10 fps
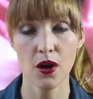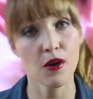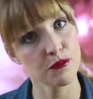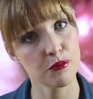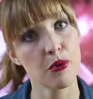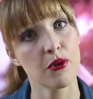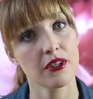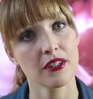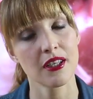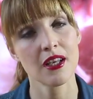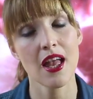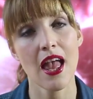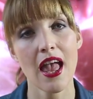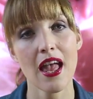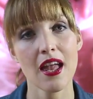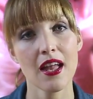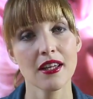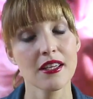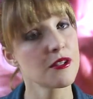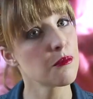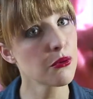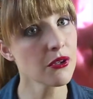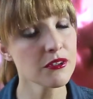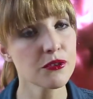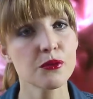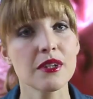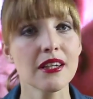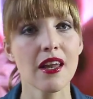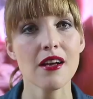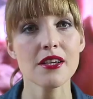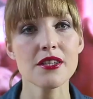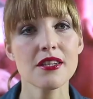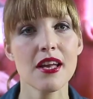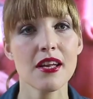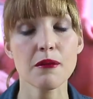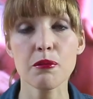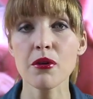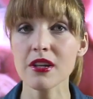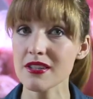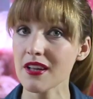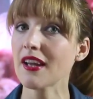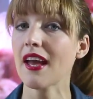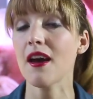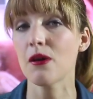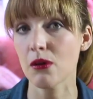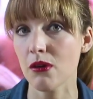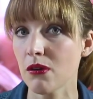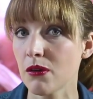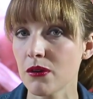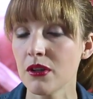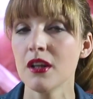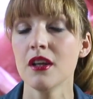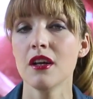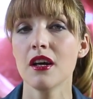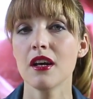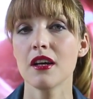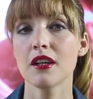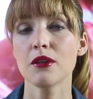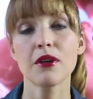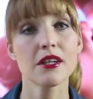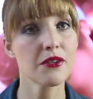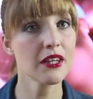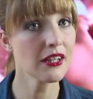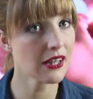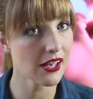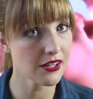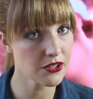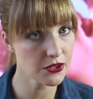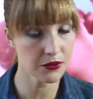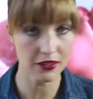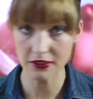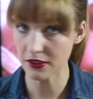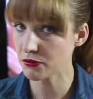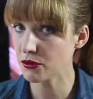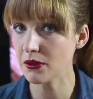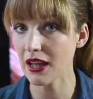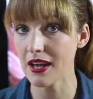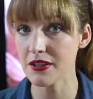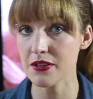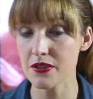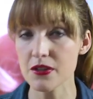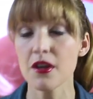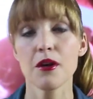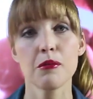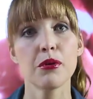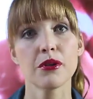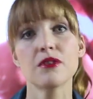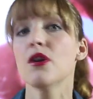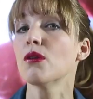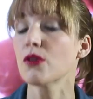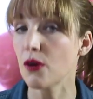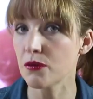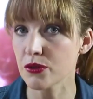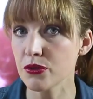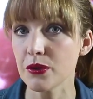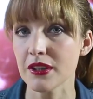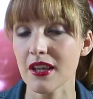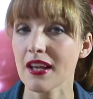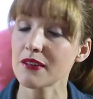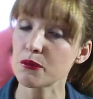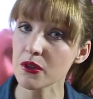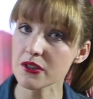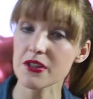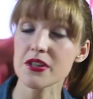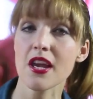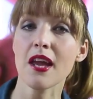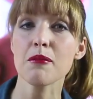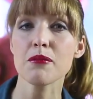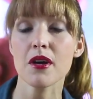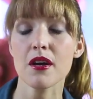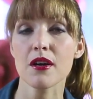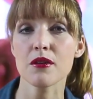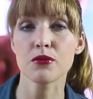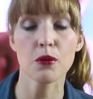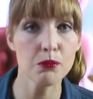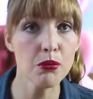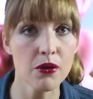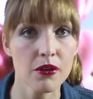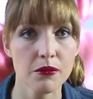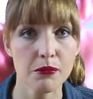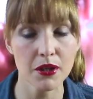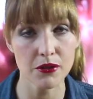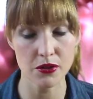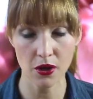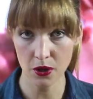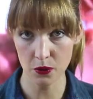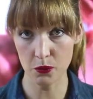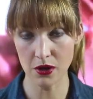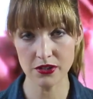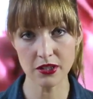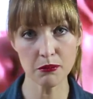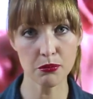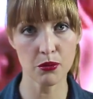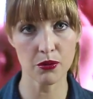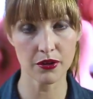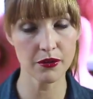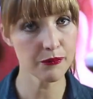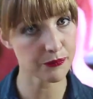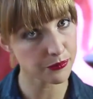of porn. And it's important to realize that porn is like alcohol. You can drink a glass, you can drink a few glasses, but don't overdo it. And it works the same for porn, because watching porn